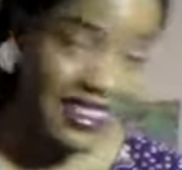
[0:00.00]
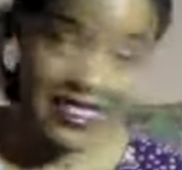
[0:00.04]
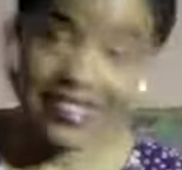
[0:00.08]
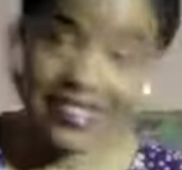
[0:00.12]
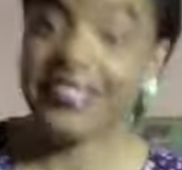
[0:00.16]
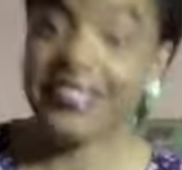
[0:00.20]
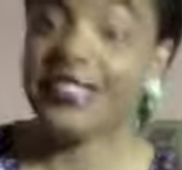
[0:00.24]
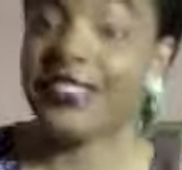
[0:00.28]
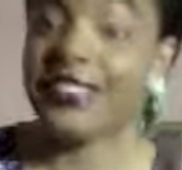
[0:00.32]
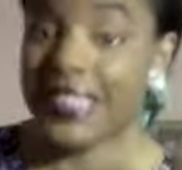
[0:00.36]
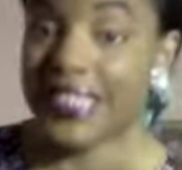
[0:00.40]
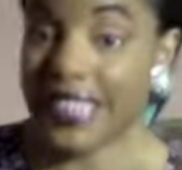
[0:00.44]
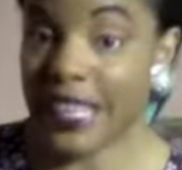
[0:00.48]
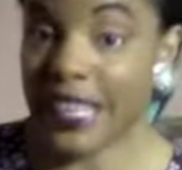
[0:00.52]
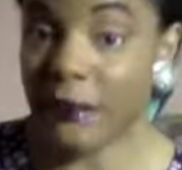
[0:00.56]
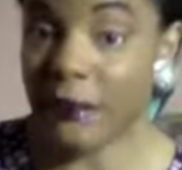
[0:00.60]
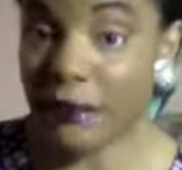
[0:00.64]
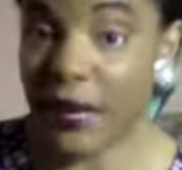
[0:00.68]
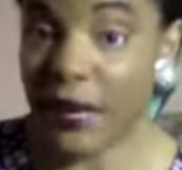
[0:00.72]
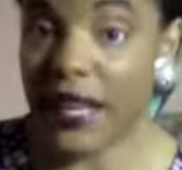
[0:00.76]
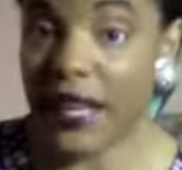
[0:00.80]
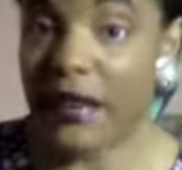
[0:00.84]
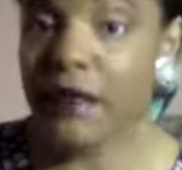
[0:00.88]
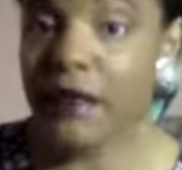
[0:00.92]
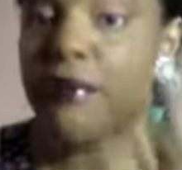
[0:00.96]
You see
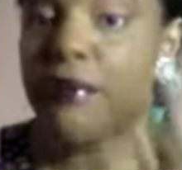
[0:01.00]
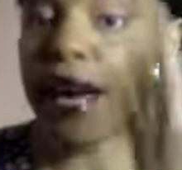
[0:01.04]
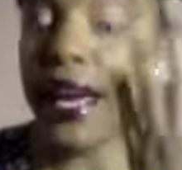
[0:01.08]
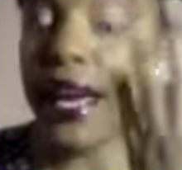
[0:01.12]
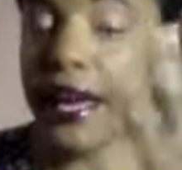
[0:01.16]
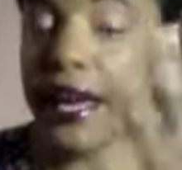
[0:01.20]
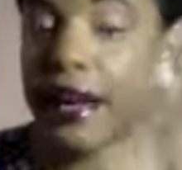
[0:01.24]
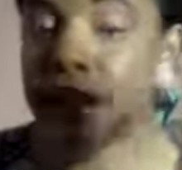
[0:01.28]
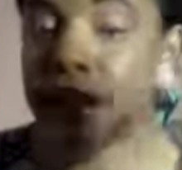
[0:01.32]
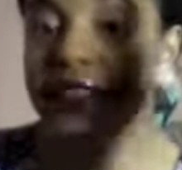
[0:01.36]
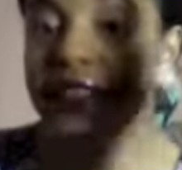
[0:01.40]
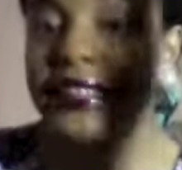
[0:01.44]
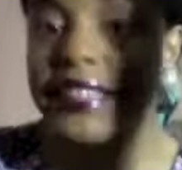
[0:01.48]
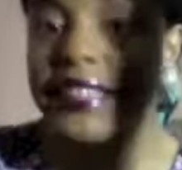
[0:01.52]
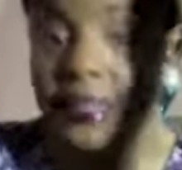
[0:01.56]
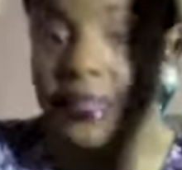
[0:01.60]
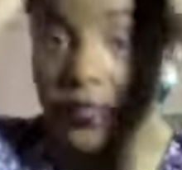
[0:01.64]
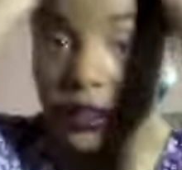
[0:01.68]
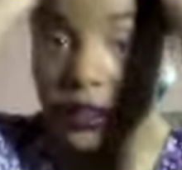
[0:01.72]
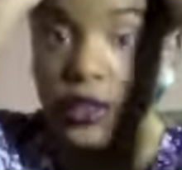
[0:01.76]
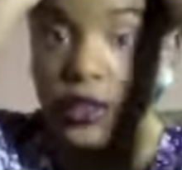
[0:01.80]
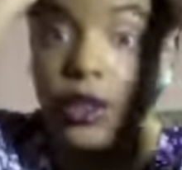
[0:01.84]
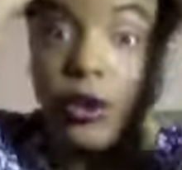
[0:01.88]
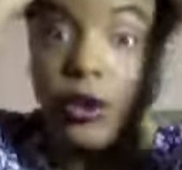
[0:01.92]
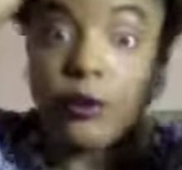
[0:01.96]
me, my hair is,
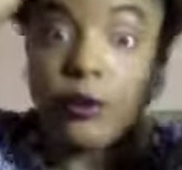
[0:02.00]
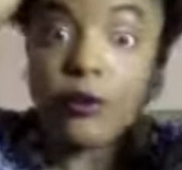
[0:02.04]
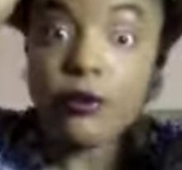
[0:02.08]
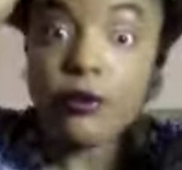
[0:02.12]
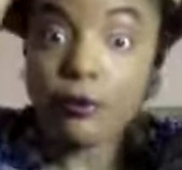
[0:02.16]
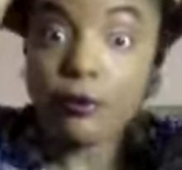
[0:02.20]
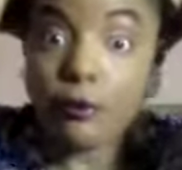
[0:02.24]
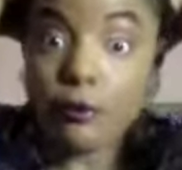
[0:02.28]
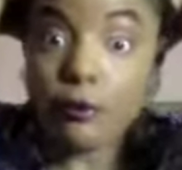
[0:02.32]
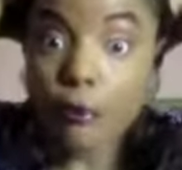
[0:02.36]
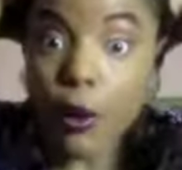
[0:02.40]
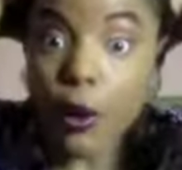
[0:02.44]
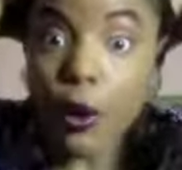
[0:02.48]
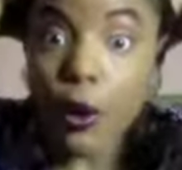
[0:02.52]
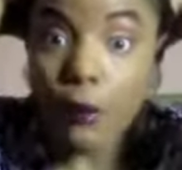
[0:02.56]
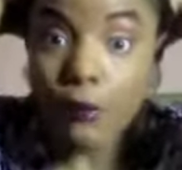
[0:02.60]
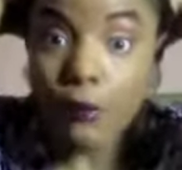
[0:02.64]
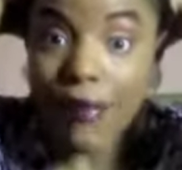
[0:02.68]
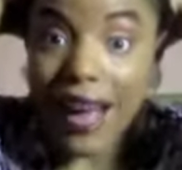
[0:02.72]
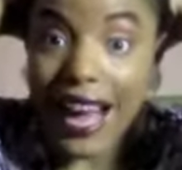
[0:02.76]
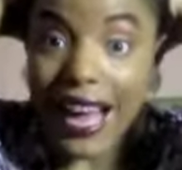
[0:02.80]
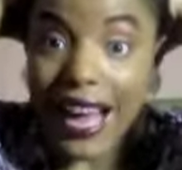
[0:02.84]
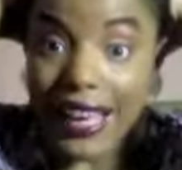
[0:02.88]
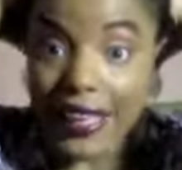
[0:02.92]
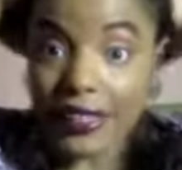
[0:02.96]
pulled
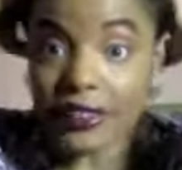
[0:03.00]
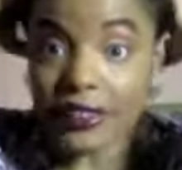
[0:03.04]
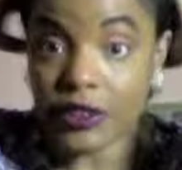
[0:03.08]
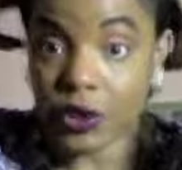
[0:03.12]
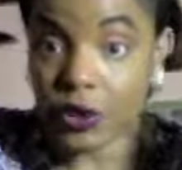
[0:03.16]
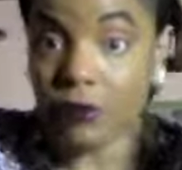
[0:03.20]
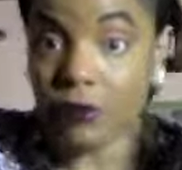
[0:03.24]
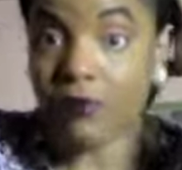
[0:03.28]
back into